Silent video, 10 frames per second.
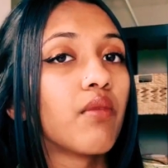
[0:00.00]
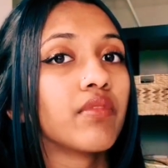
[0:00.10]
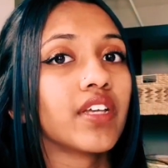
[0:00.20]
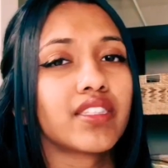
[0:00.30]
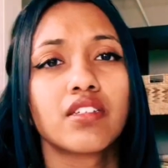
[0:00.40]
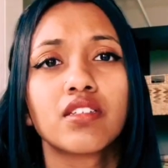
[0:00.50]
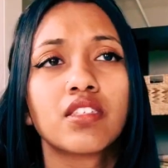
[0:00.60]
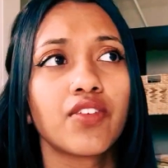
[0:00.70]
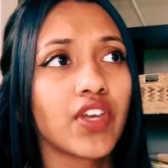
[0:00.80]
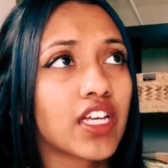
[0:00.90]
like the
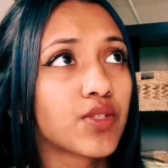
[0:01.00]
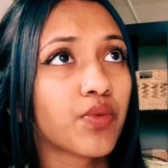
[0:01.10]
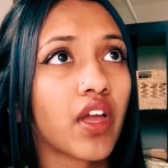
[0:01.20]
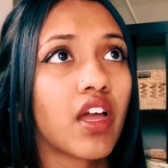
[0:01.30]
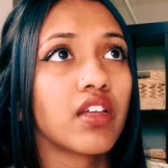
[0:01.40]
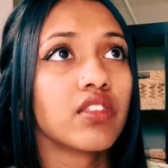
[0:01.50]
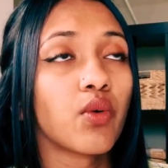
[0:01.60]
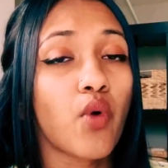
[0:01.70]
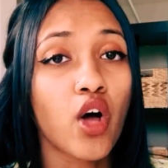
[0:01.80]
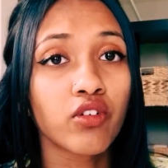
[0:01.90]
CVS brand, the
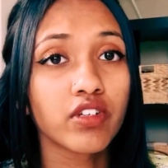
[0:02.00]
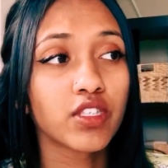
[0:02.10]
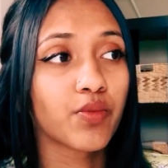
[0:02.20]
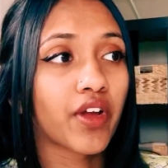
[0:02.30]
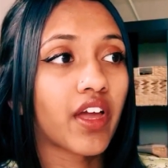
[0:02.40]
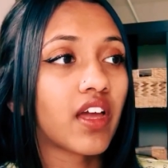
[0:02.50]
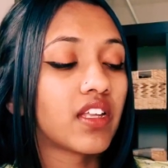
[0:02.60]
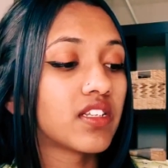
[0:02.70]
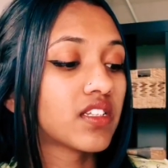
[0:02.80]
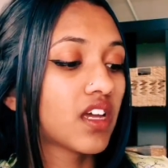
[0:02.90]
Walgreens brand.